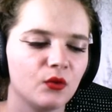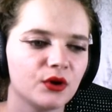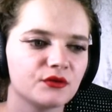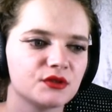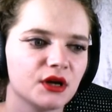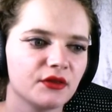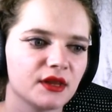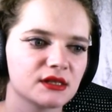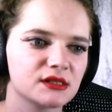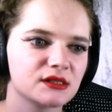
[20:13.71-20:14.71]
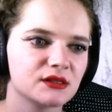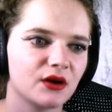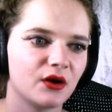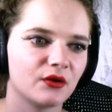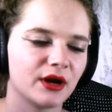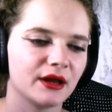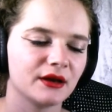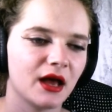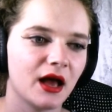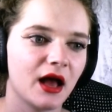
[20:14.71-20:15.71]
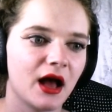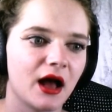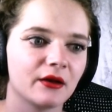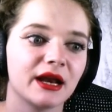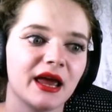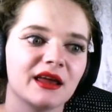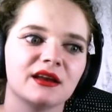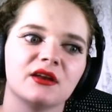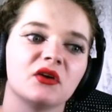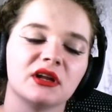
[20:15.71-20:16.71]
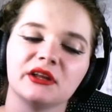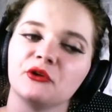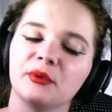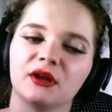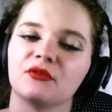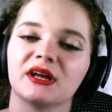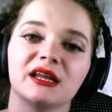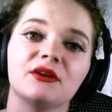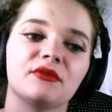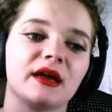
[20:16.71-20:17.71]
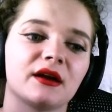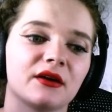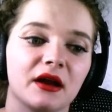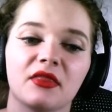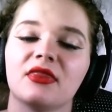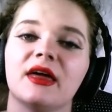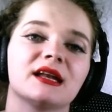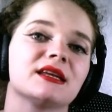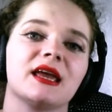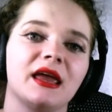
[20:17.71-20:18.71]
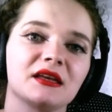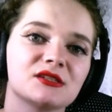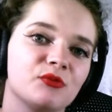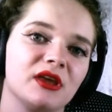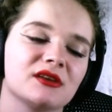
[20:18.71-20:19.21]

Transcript: Who could have done this? Alright, I'm gonna end it on a little bit of a cliffhanger in that case,